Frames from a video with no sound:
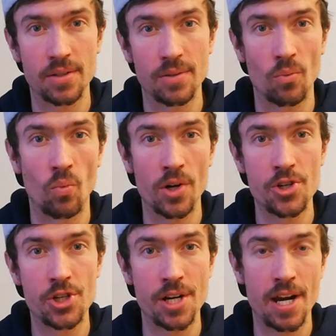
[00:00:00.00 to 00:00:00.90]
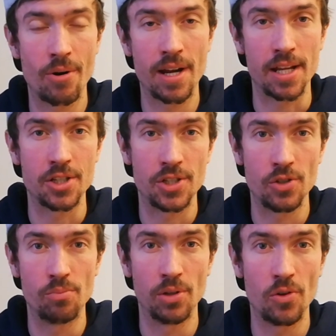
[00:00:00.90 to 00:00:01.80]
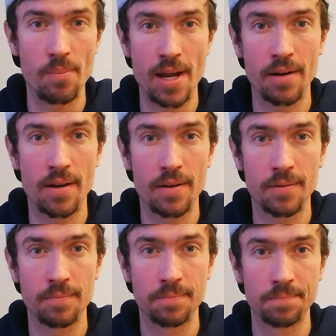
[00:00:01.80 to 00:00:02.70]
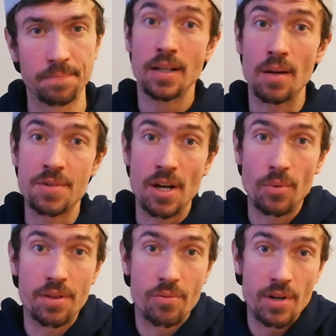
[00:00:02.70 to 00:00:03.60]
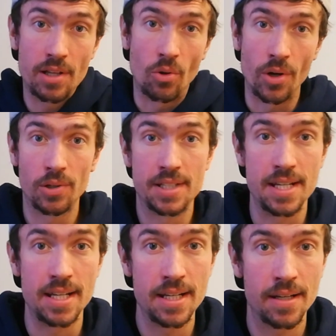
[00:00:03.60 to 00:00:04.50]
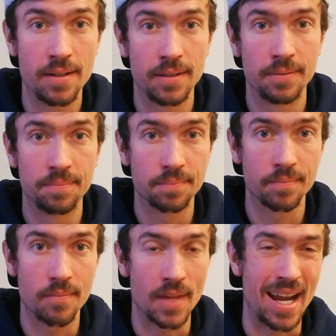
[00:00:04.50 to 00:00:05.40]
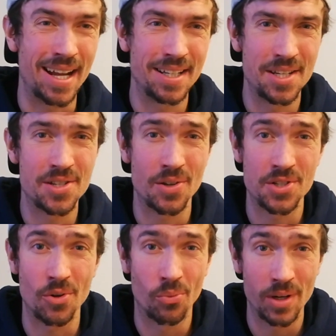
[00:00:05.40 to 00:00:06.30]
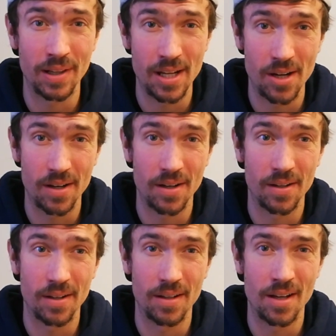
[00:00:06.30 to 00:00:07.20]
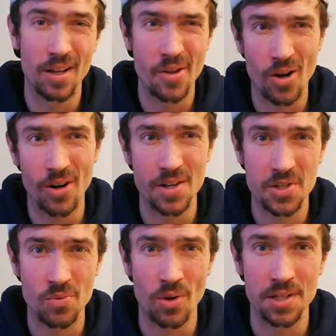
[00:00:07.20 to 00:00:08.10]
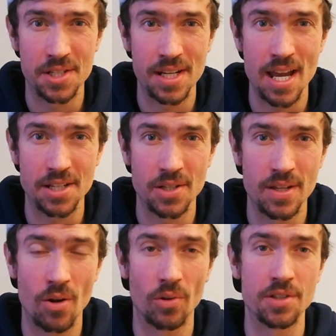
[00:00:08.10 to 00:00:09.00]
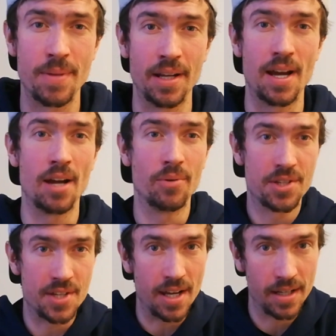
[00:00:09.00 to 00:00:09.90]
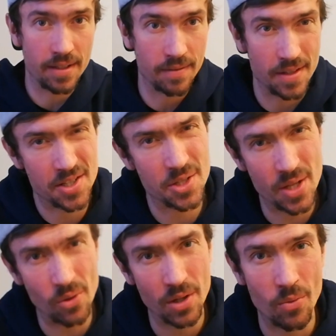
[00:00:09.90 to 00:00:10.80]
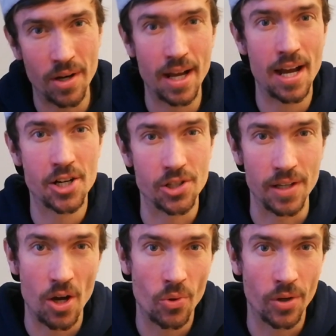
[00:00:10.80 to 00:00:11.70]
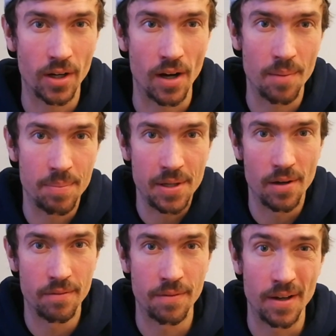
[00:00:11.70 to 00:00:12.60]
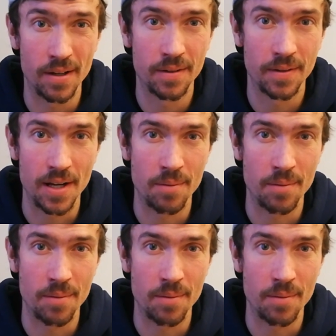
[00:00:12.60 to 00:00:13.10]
at 1 generic and 2 blue mana. Comes out with 3 loyalty, and he's also really the hardest one to get to the ultimate, I would say. This is the only one I actually own a copy of